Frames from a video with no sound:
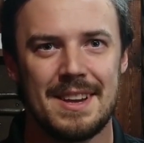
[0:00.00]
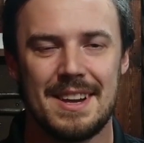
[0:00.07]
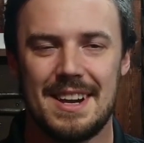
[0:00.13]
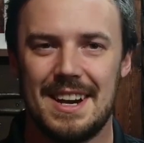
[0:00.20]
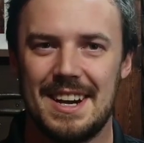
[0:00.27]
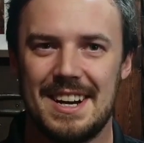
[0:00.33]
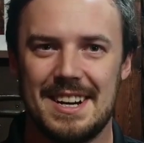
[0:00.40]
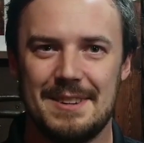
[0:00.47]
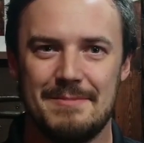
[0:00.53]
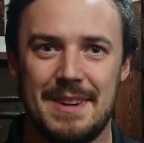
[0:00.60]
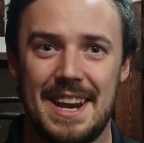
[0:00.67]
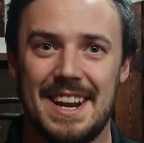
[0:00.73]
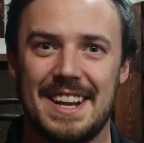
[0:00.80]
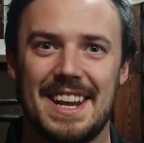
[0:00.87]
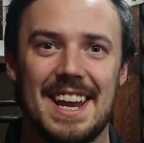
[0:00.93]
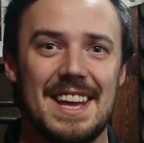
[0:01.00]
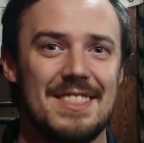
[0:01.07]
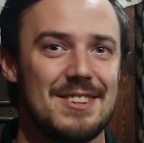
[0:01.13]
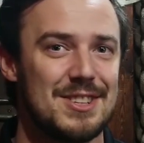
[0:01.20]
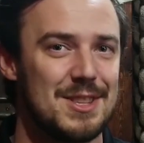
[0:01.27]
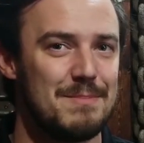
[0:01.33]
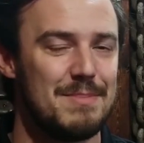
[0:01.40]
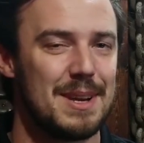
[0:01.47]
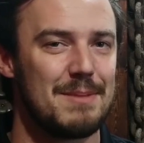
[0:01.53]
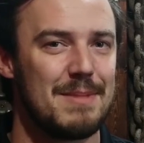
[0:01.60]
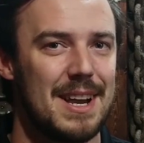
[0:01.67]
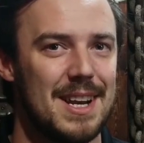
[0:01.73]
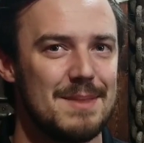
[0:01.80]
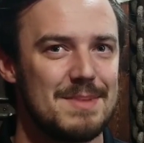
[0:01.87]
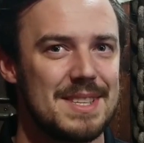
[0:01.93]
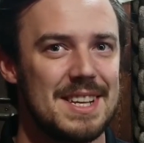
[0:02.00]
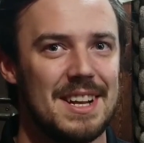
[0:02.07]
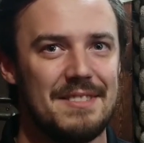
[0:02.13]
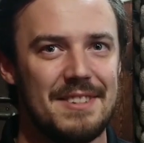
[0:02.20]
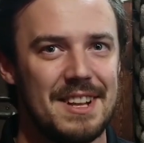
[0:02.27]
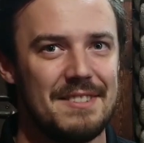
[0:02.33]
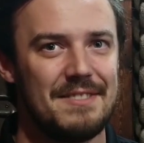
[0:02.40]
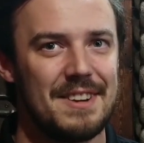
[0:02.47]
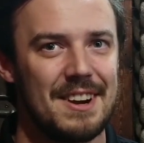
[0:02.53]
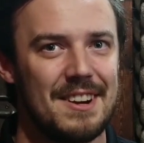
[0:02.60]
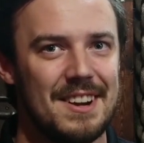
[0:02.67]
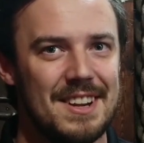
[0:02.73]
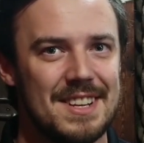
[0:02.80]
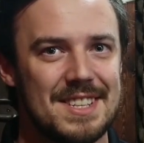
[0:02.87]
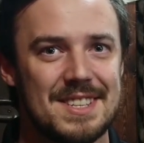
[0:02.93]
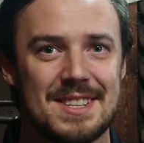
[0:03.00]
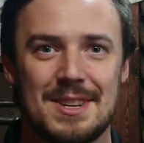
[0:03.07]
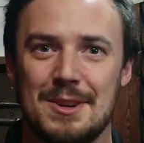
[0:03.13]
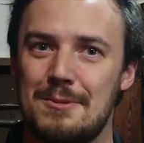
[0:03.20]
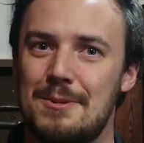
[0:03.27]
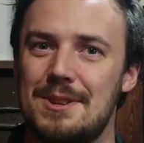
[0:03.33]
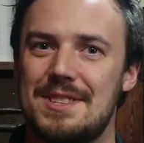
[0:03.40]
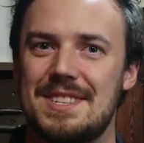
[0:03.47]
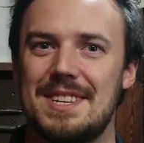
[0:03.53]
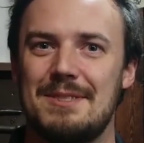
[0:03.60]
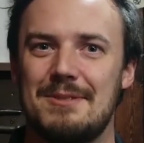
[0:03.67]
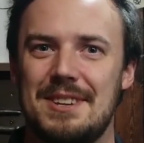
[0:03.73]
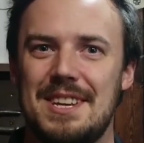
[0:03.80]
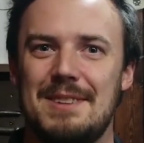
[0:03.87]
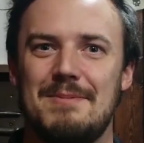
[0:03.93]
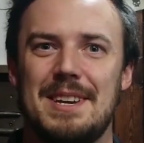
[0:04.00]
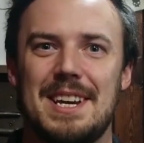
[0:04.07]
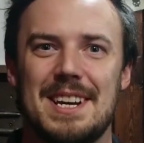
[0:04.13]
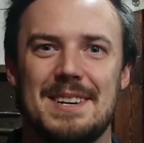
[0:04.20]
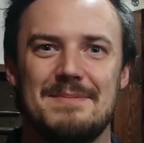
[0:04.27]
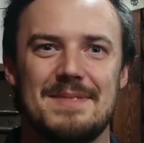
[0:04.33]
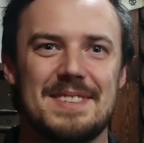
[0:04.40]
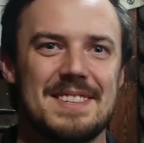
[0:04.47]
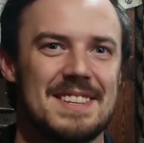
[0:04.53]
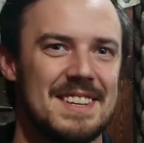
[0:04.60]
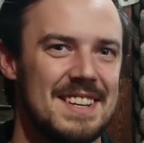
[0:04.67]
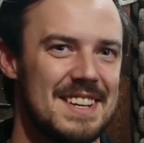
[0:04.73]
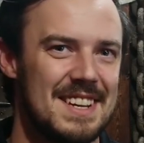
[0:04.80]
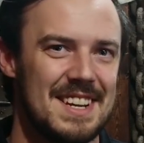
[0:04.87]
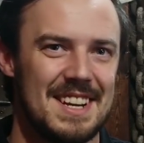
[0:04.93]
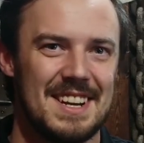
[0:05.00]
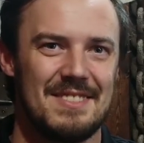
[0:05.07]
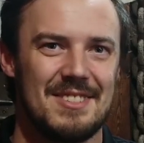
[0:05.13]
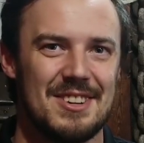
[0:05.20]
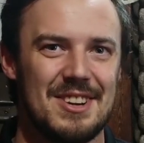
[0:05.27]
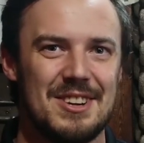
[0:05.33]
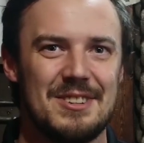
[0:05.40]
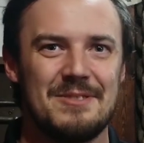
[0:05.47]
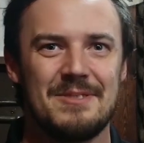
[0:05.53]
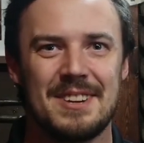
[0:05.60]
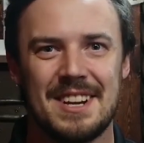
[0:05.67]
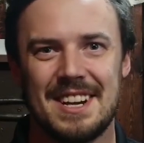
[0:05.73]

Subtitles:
And again, there's the big man himself, Alfarius. We'll see what he becomes. You never know.